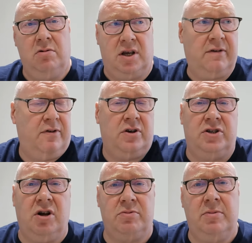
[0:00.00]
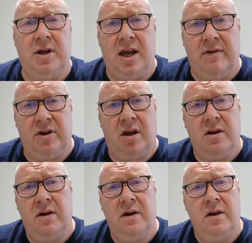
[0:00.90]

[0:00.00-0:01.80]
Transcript: Well, you ain't fucking stopped him yet, have you?